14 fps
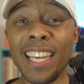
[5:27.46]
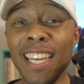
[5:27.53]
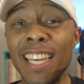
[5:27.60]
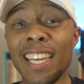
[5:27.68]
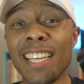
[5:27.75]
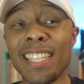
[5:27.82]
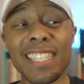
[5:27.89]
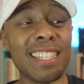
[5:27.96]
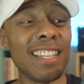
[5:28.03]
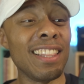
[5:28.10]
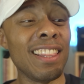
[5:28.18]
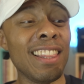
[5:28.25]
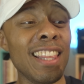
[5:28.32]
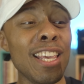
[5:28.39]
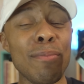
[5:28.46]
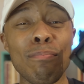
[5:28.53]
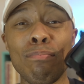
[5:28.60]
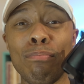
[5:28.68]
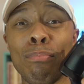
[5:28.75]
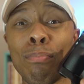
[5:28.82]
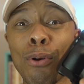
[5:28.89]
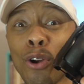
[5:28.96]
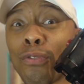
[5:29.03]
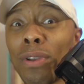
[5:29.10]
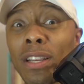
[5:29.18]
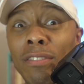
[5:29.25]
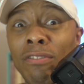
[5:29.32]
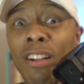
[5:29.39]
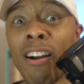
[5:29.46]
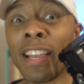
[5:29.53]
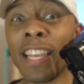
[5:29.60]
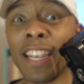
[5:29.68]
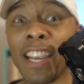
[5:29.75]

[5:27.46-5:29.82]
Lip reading: is the perfect vlogging